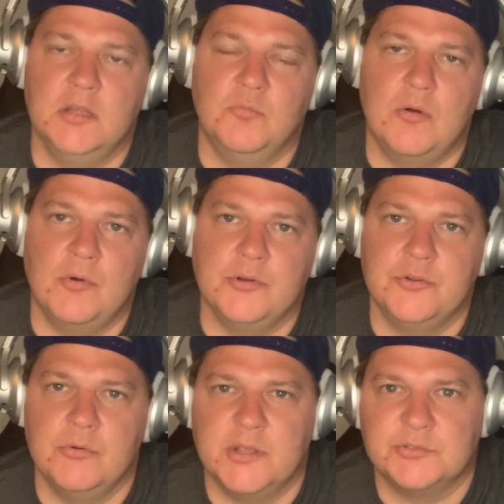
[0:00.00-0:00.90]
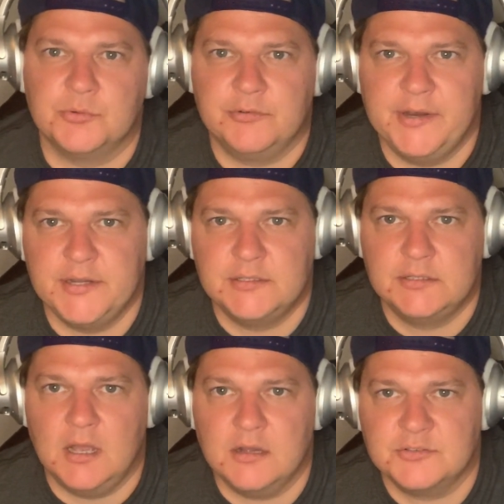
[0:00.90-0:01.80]
what we're doing is we're creating
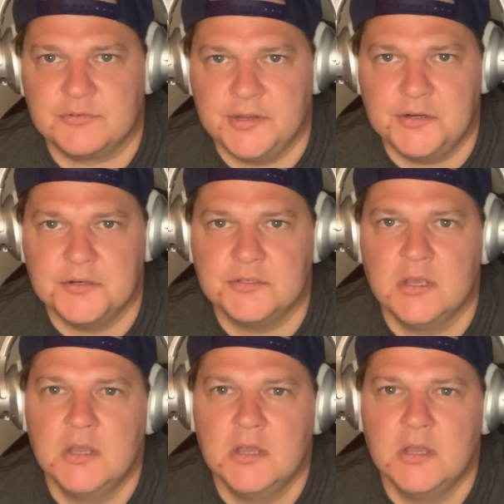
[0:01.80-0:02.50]
stock screeners